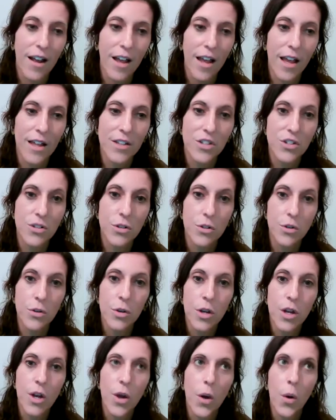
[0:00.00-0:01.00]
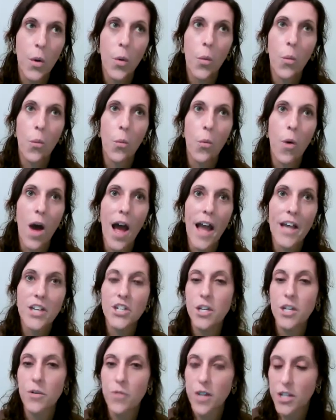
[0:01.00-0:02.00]
as to why
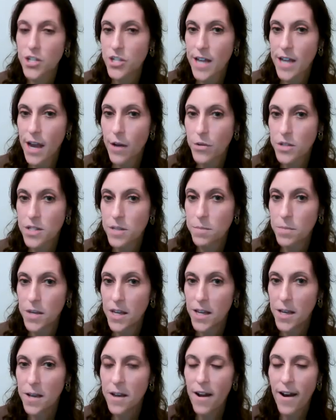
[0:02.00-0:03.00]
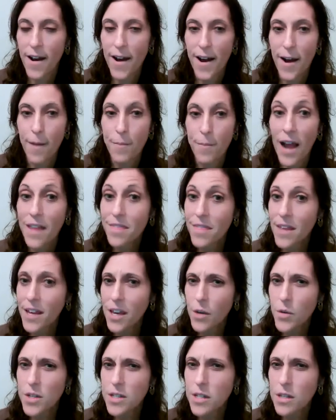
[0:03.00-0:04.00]
she reached out to me. I think it
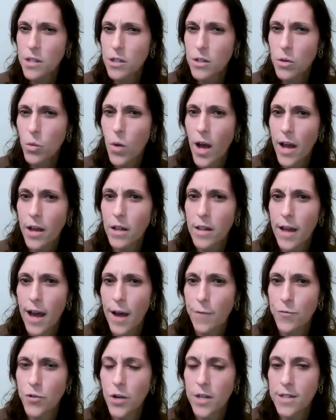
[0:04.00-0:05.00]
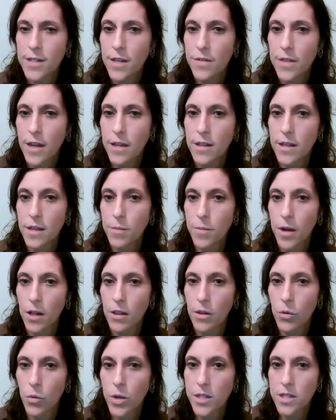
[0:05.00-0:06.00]
was a little while after I sent that email.
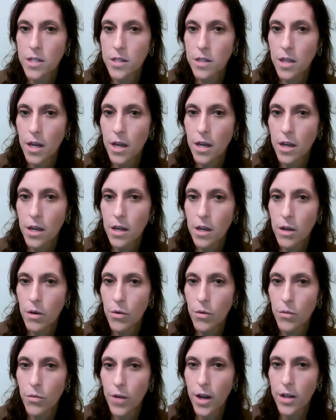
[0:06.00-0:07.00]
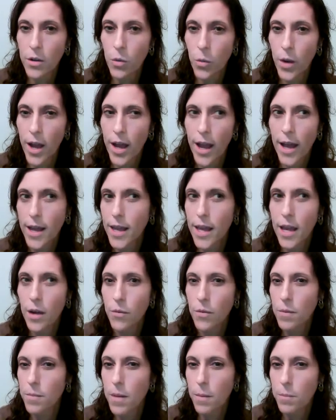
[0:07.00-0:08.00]
It wasn't like right away. I can't
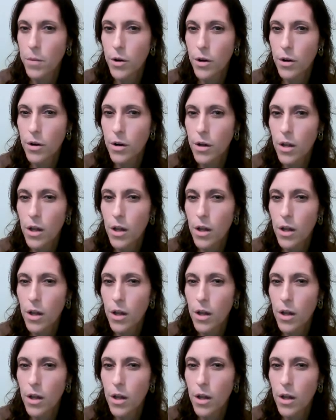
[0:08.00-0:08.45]
remember.